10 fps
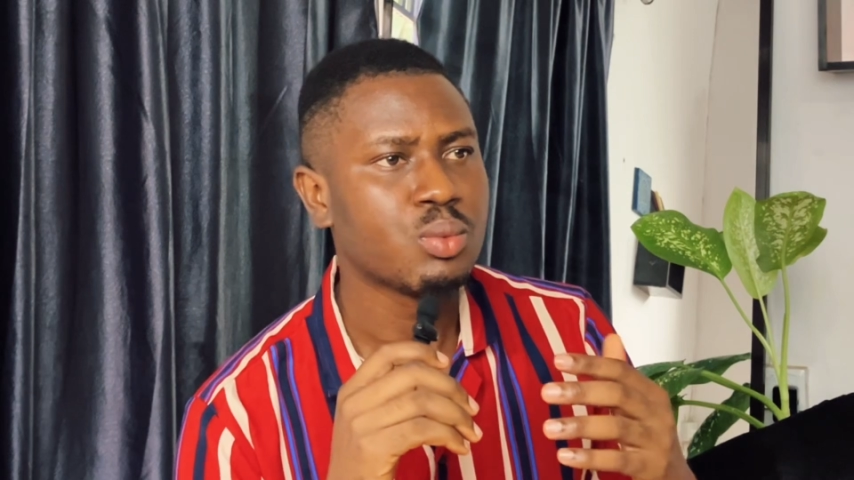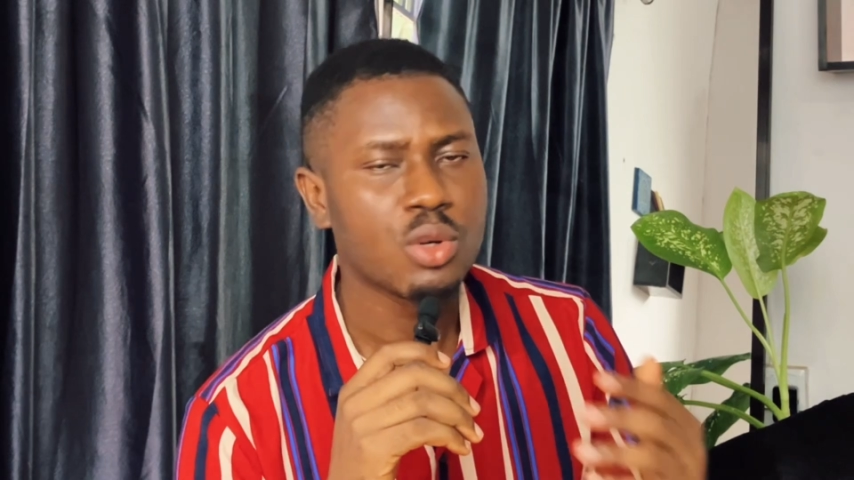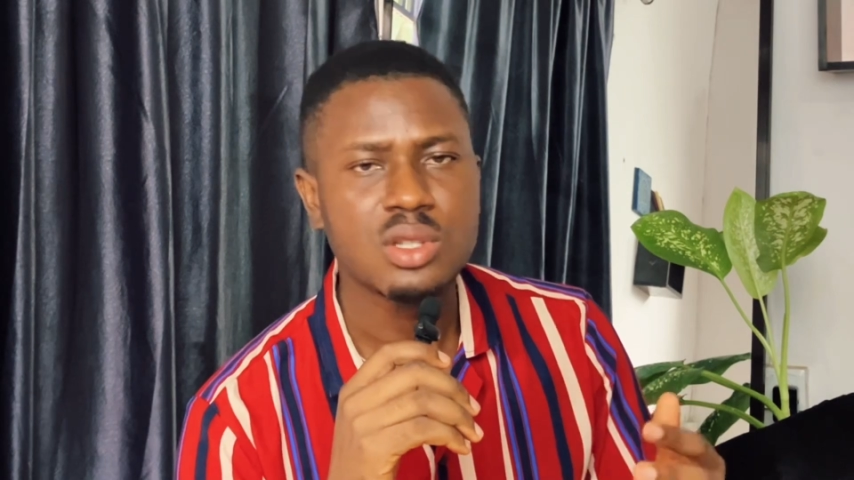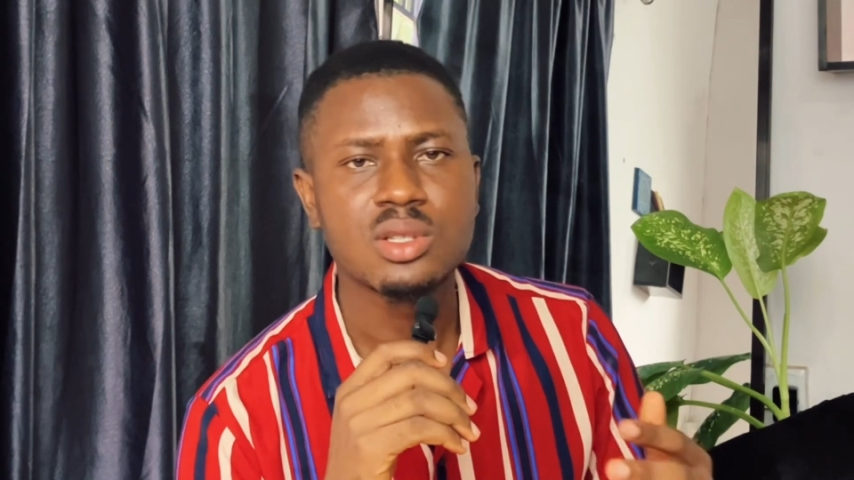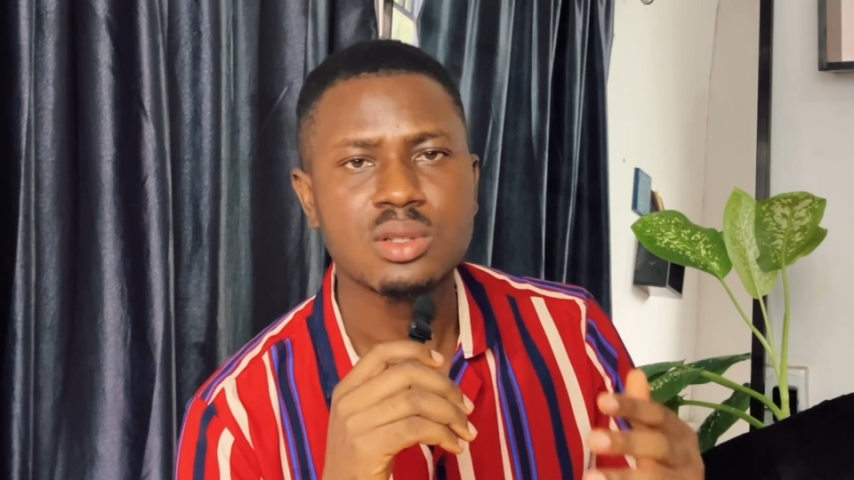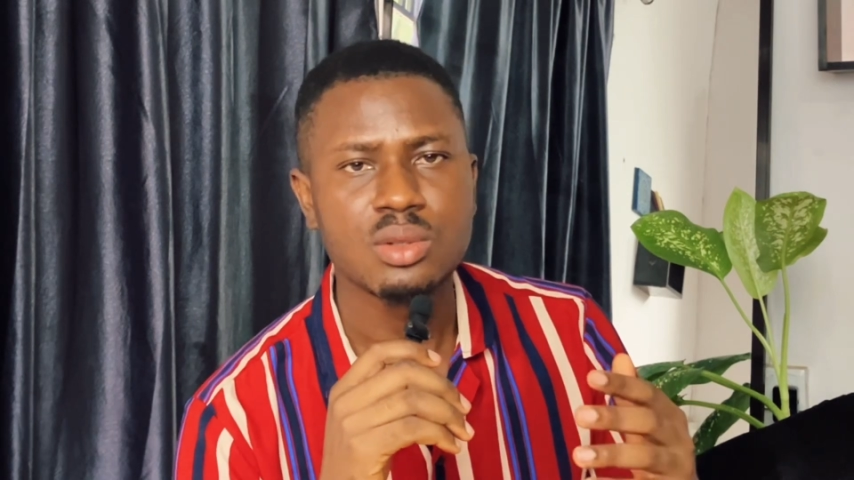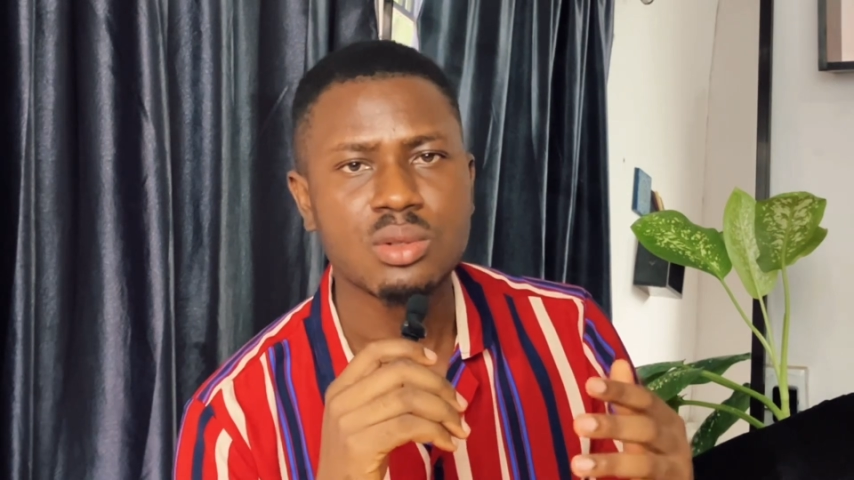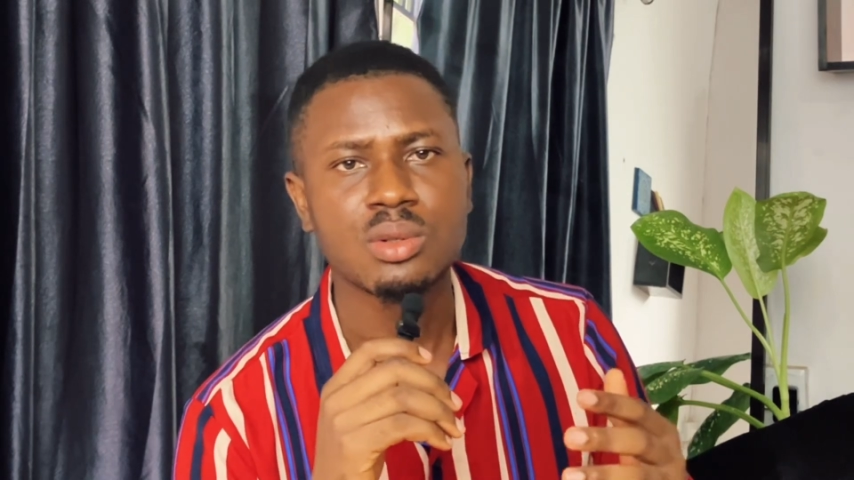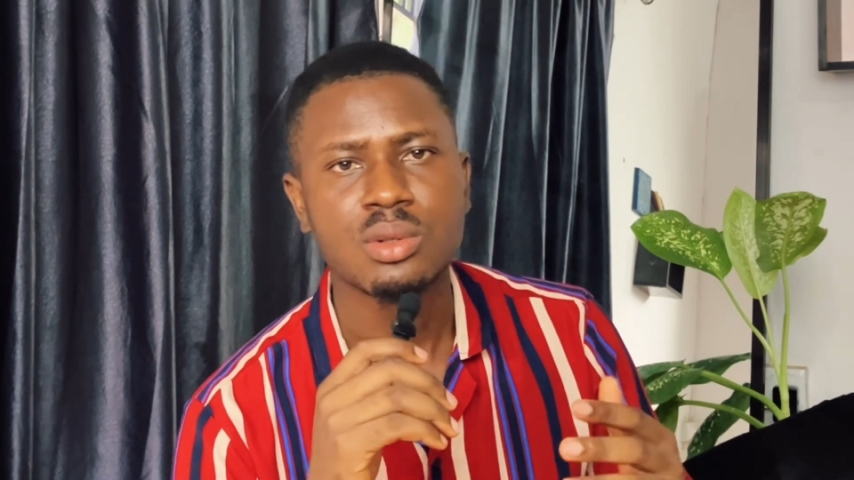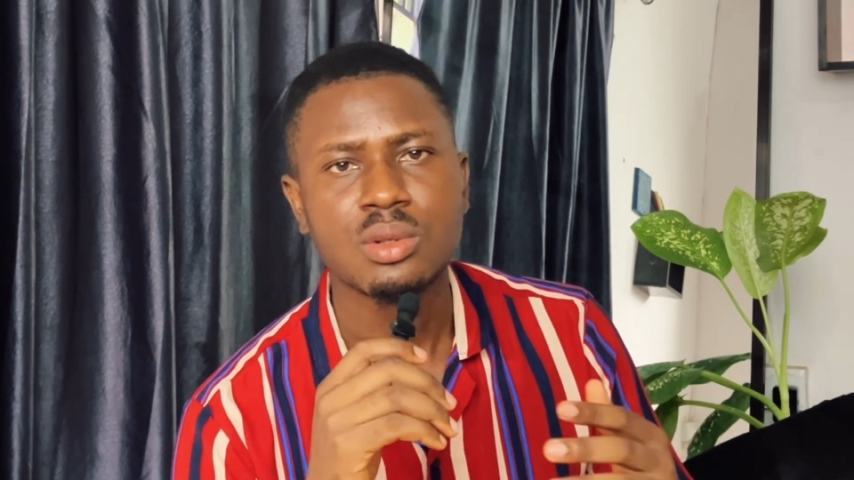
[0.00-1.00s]
what
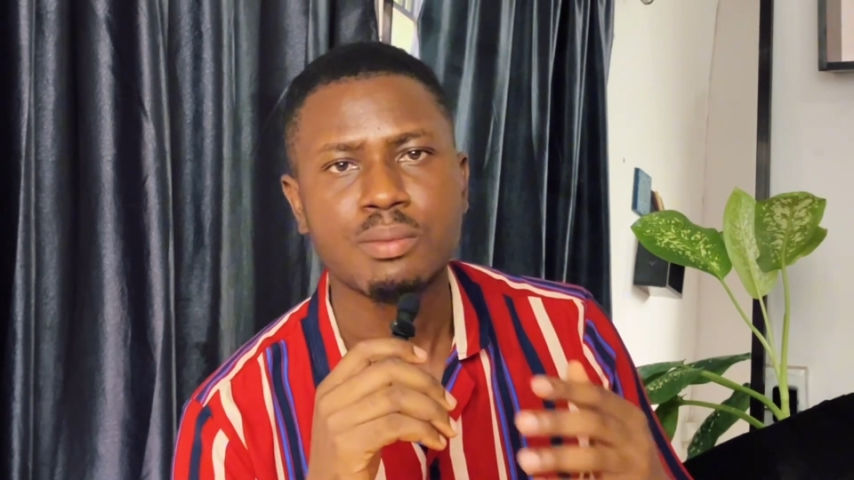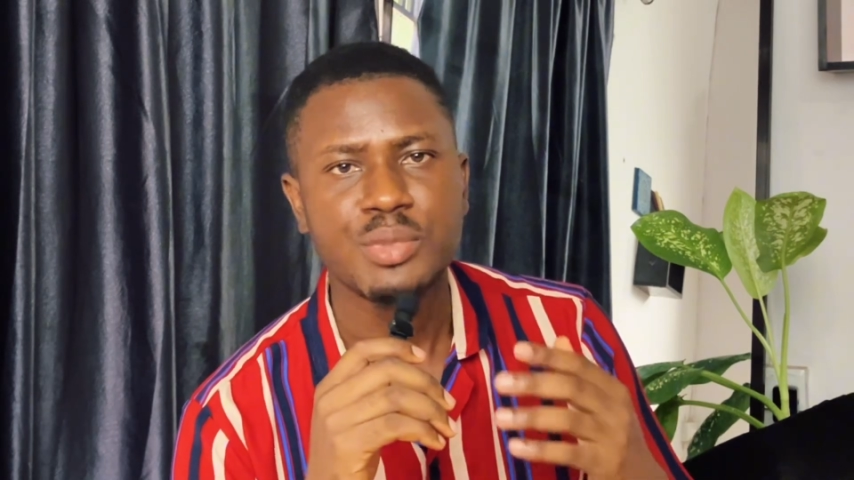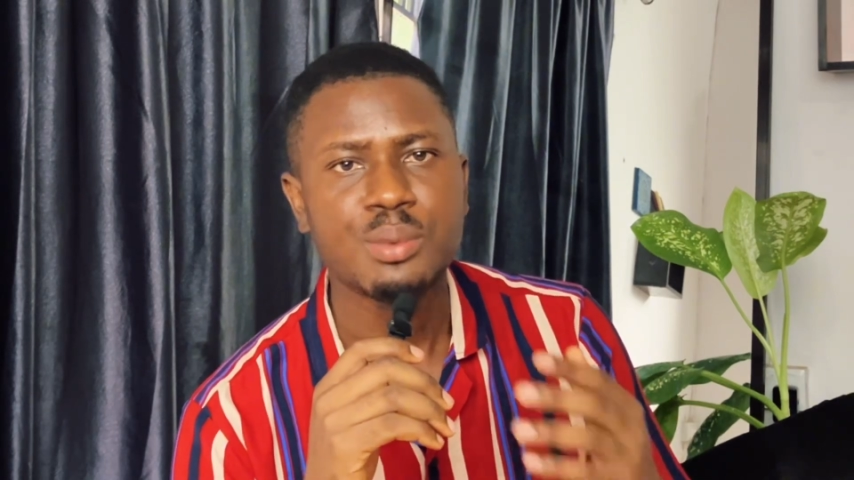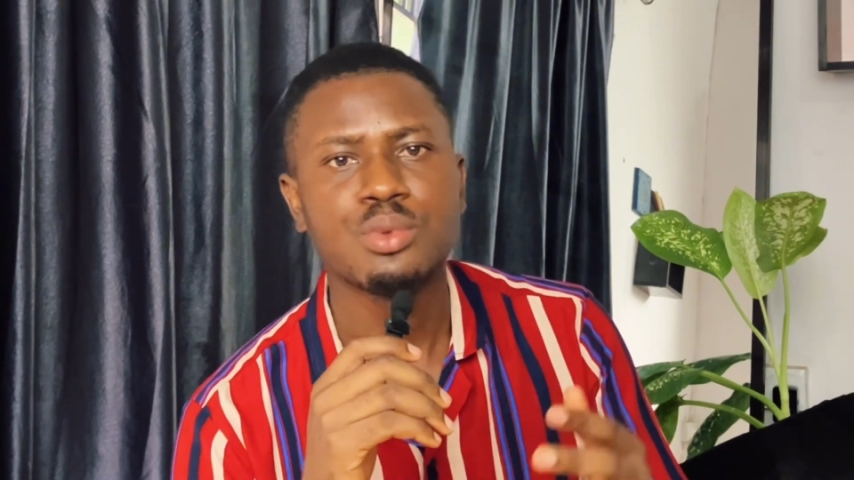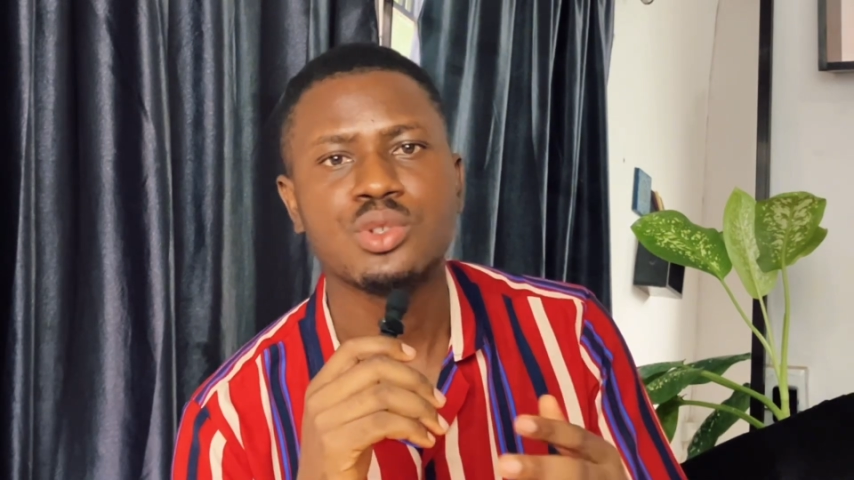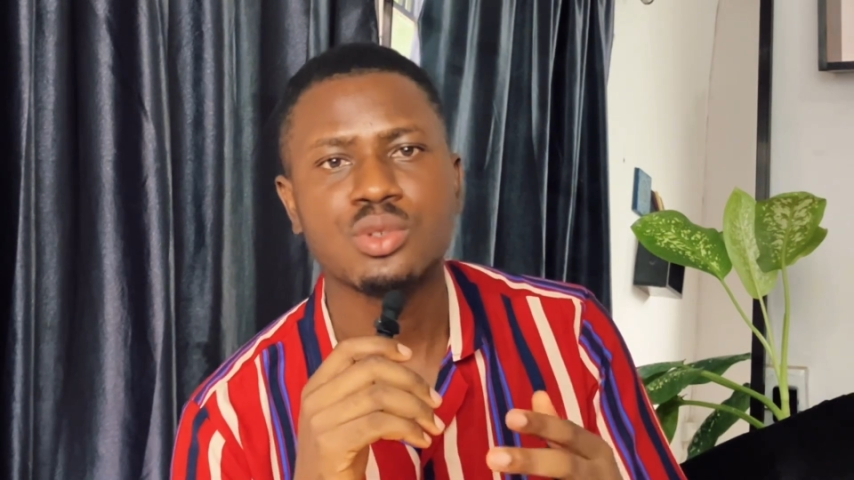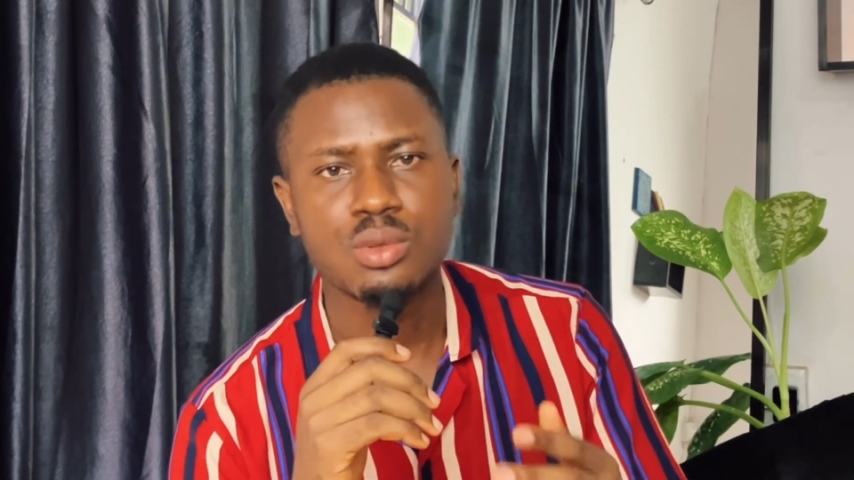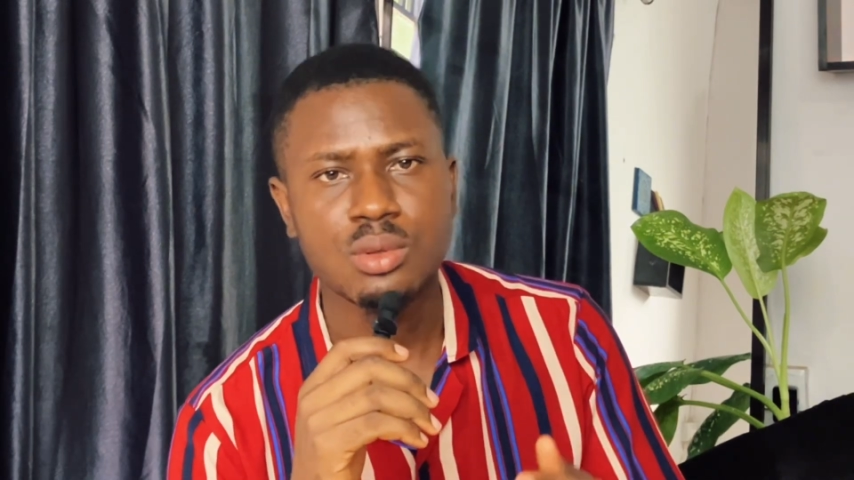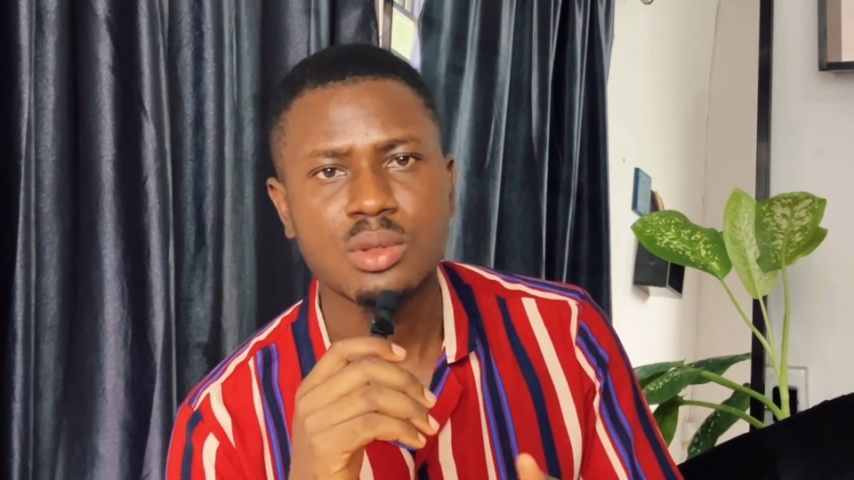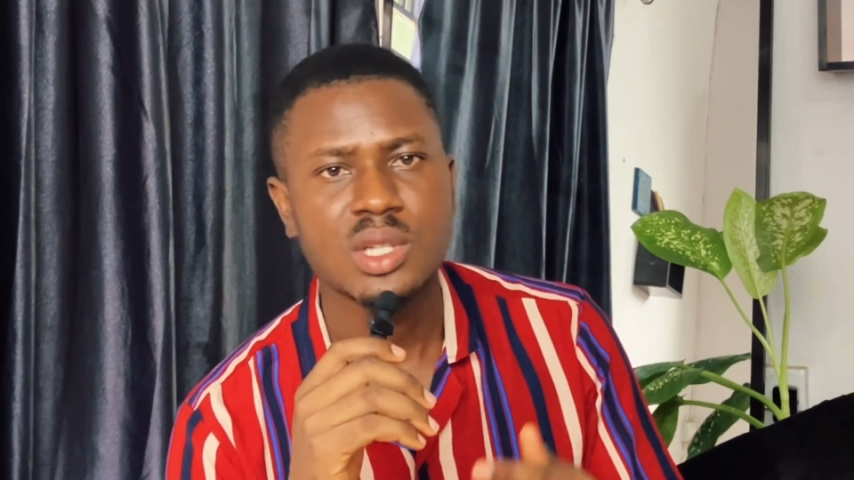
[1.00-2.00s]
people should
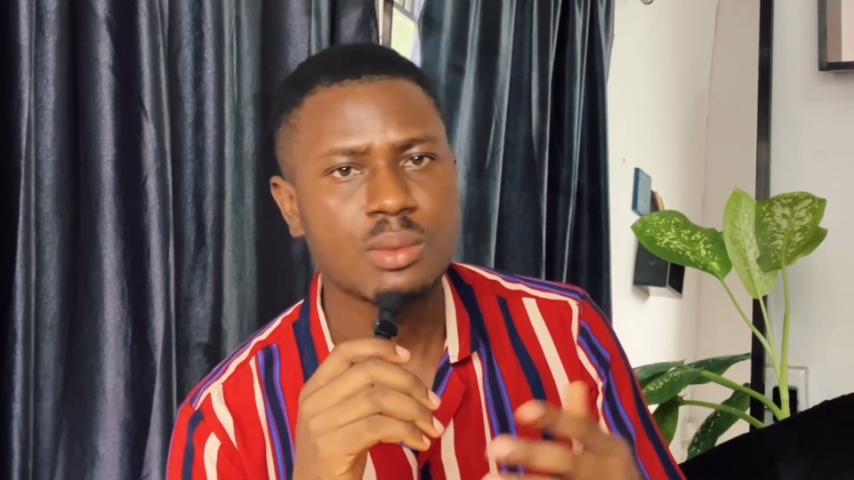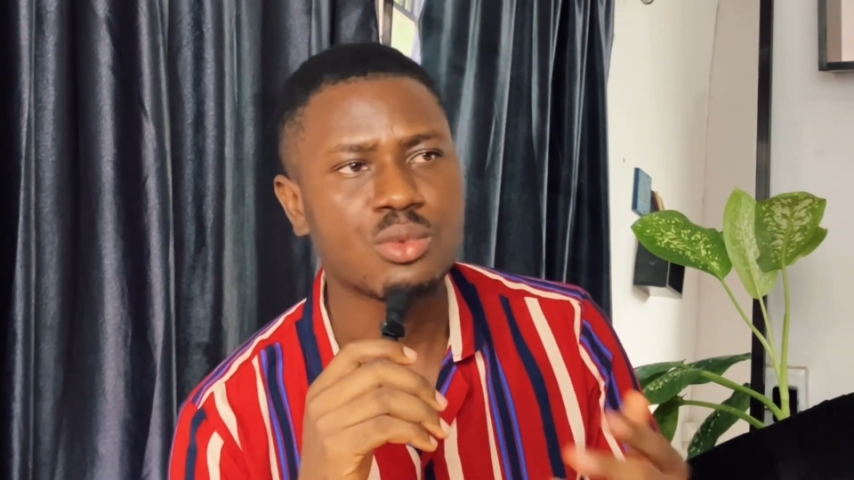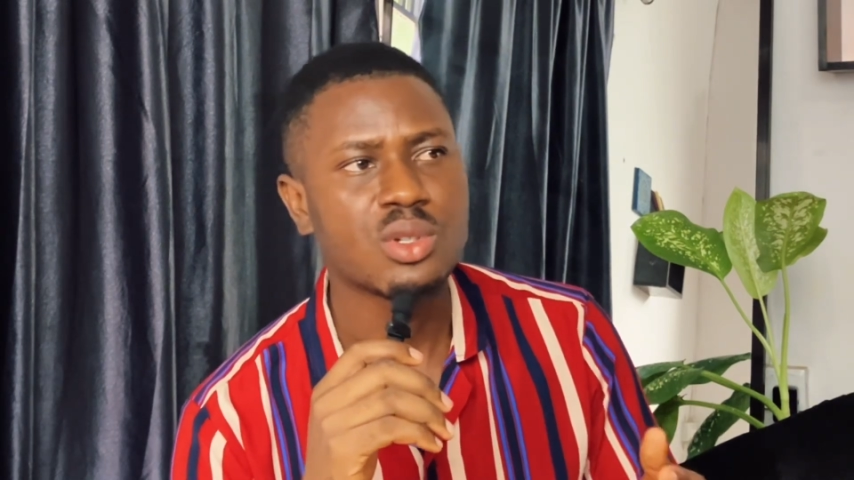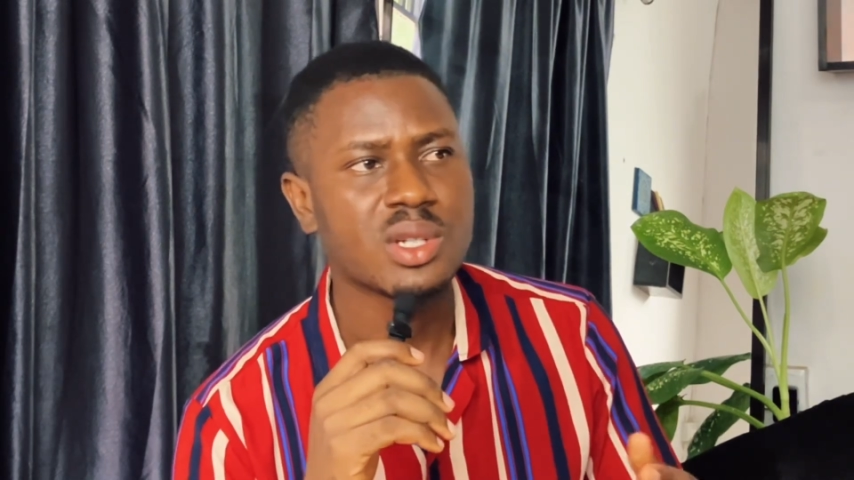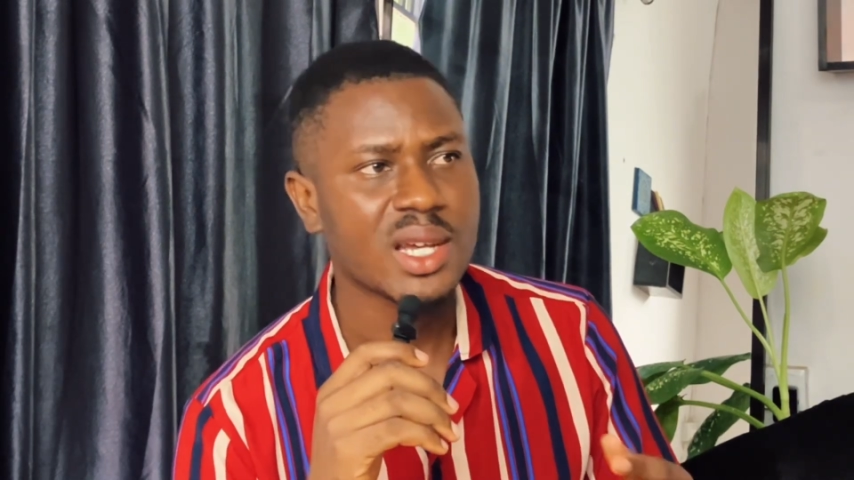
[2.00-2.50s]
keep doing.